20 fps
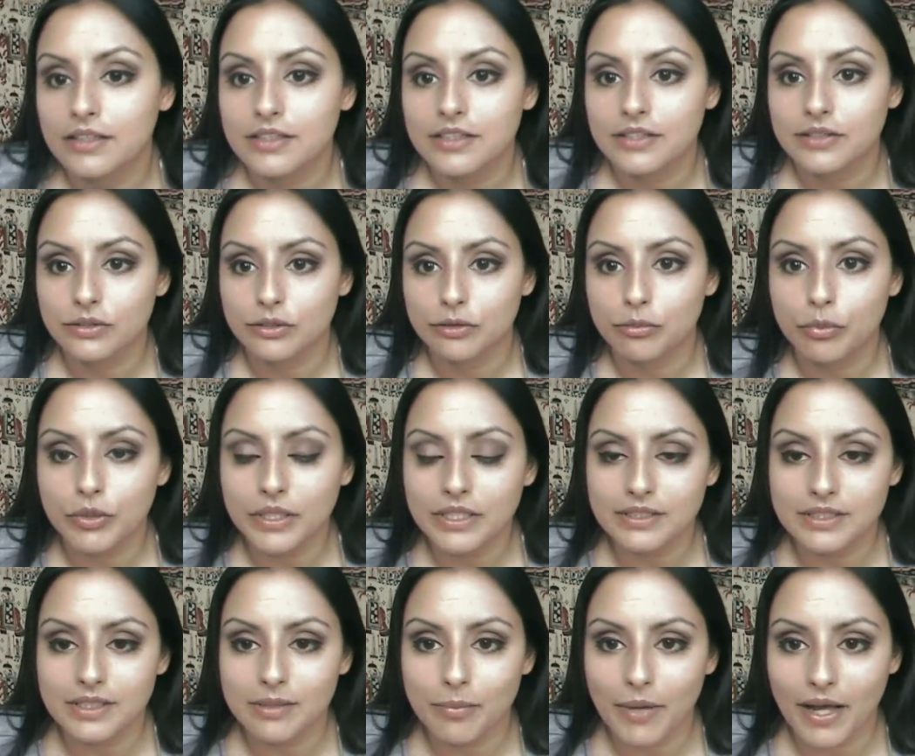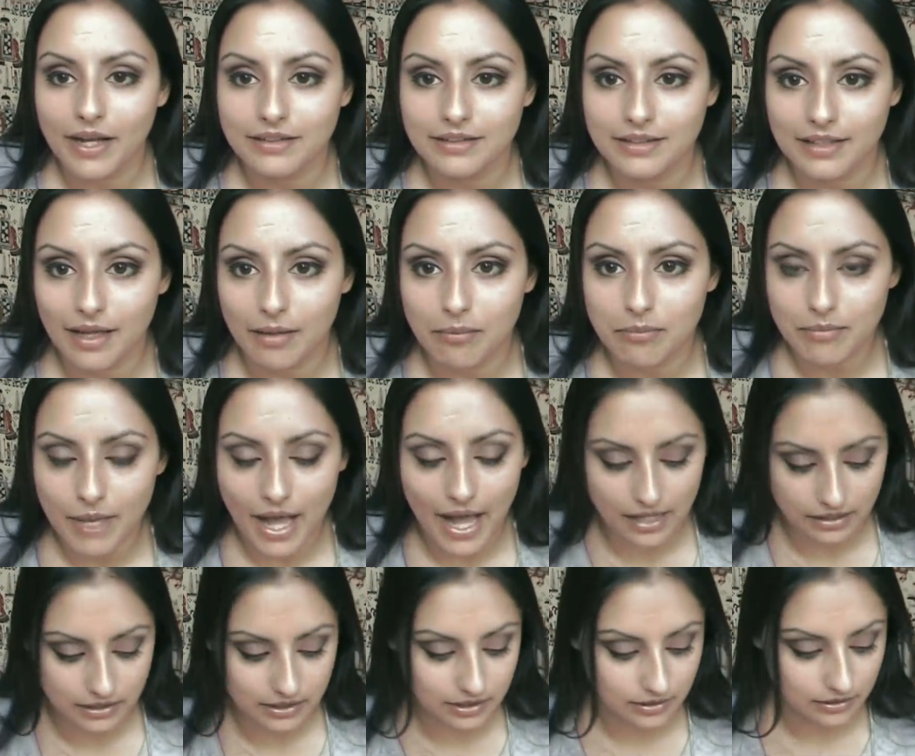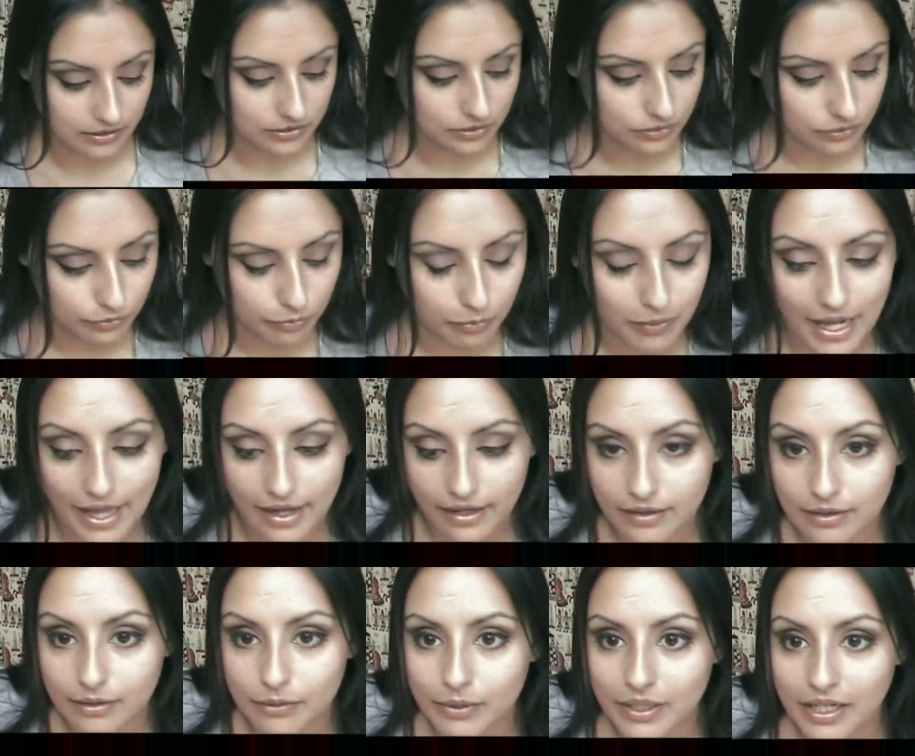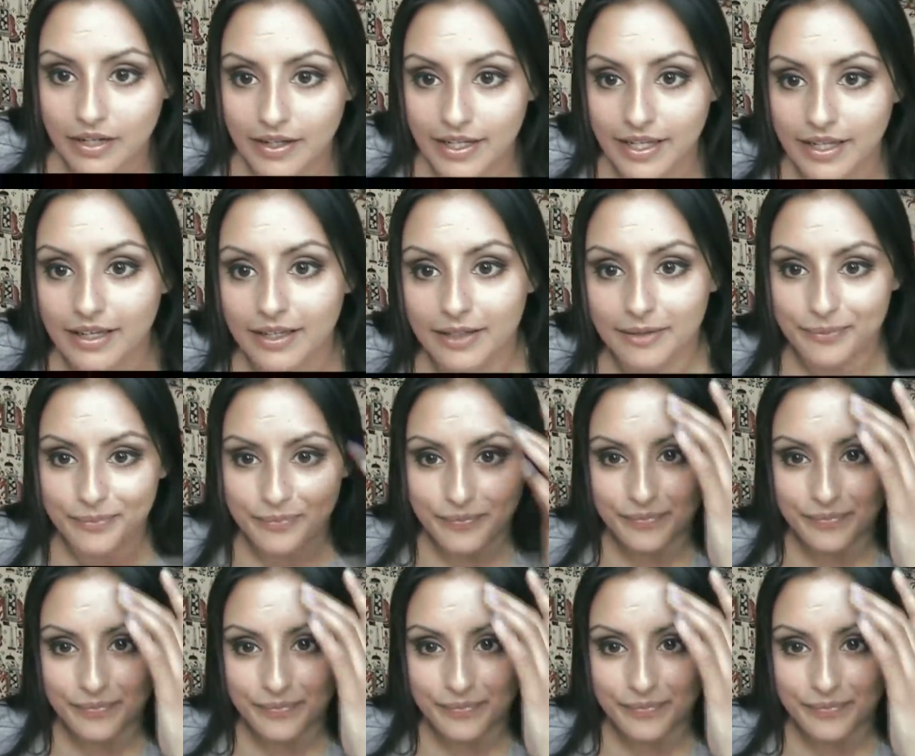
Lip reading: Just sort of brings it back to that matte sort of black that we like.